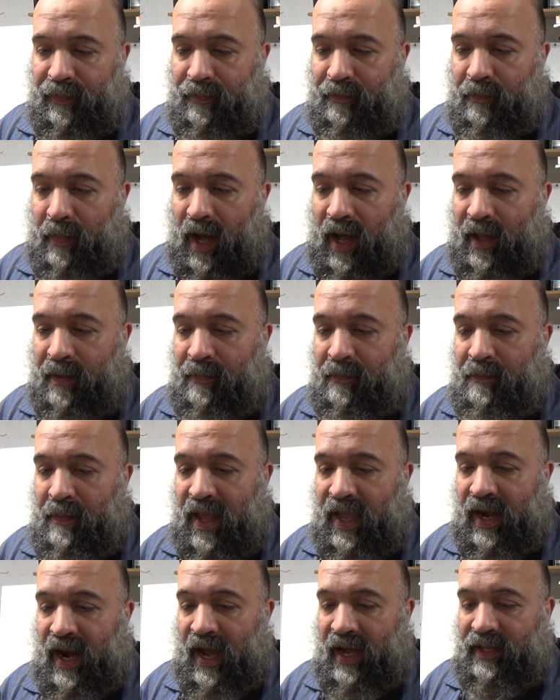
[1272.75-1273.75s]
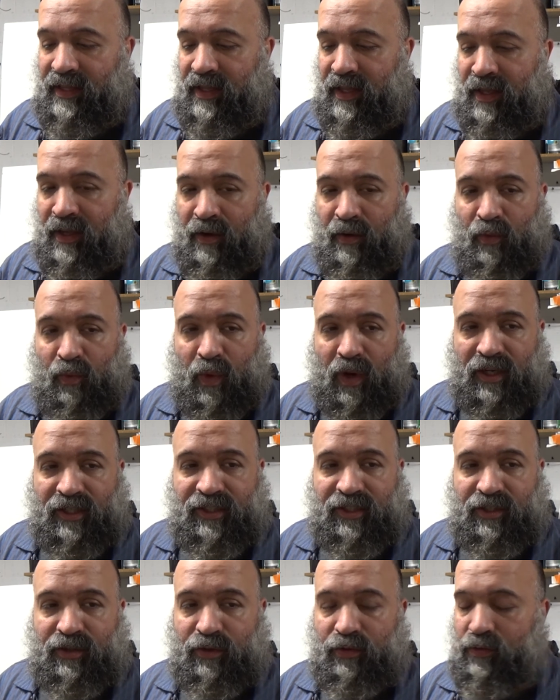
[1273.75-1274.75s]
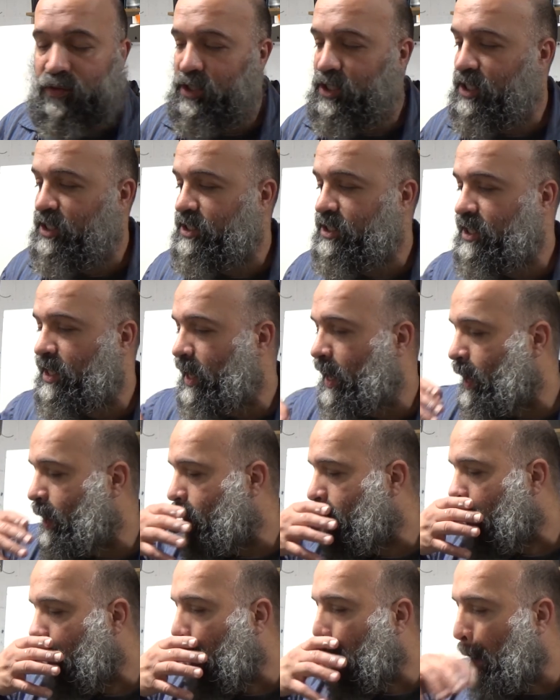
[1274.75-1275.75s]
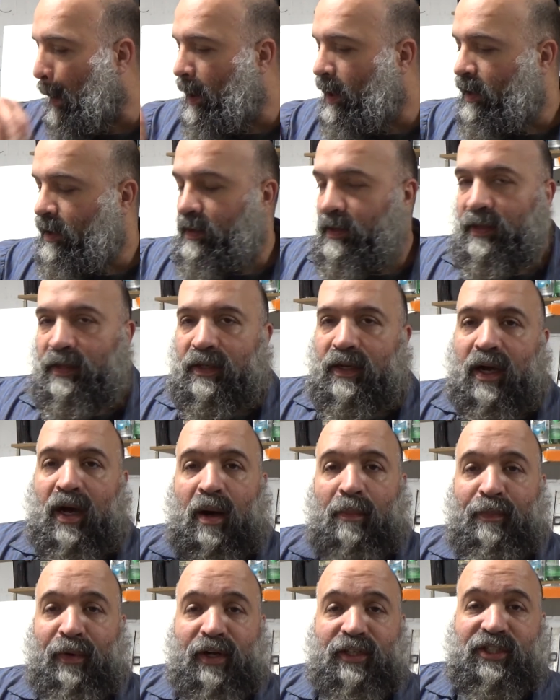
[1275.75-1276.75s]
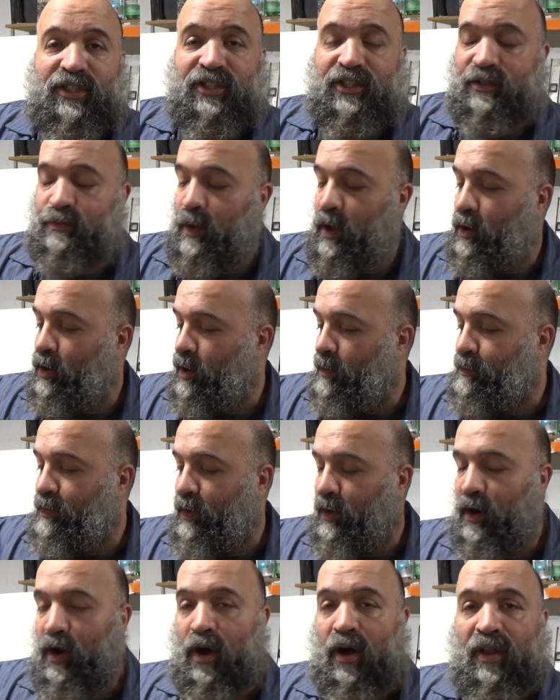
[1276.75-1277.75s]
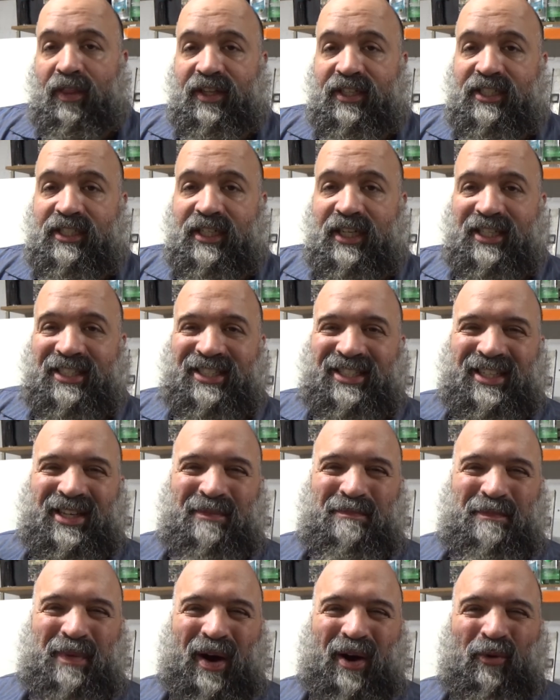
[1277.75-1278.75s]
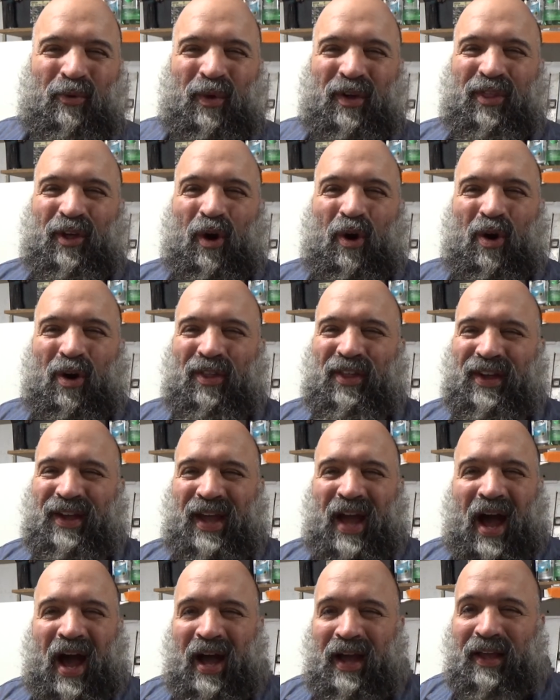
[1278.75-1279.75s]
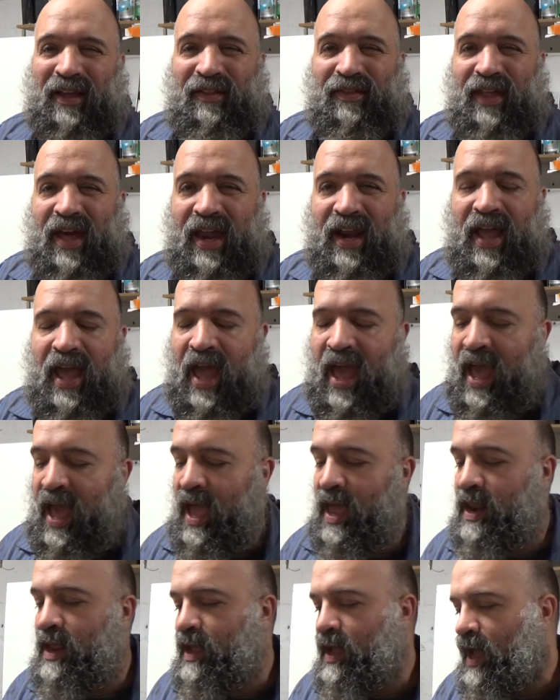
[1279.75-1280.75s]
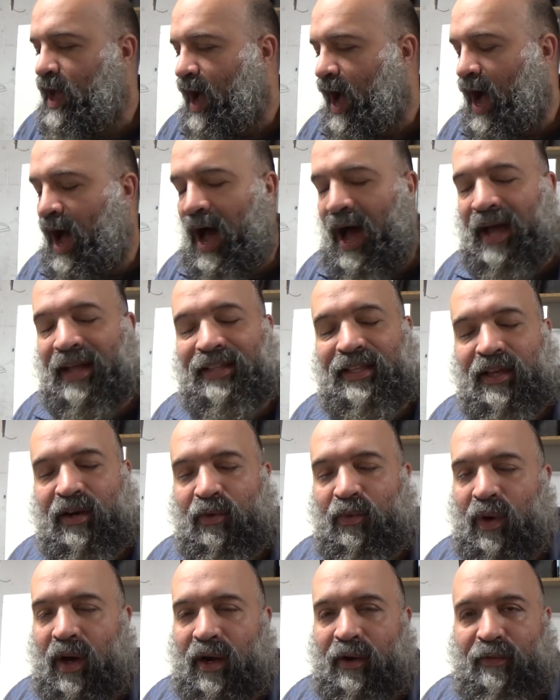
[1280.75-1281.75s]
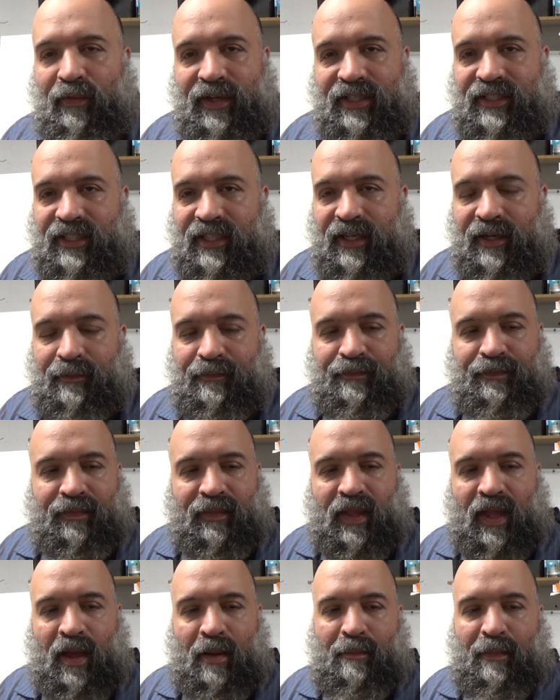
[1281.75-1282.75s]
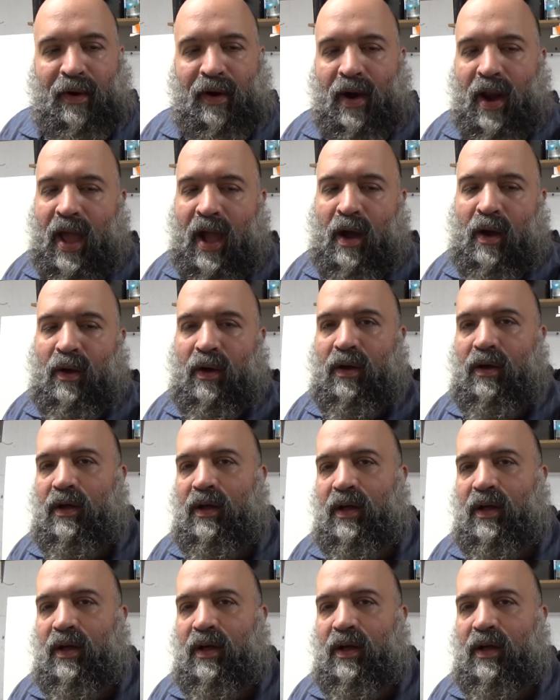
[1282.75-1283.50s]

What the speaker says: My main idea was to just get a brushless motor, put it on this ESC, but with all the cogging that it had, I didn't want to risk it and burn out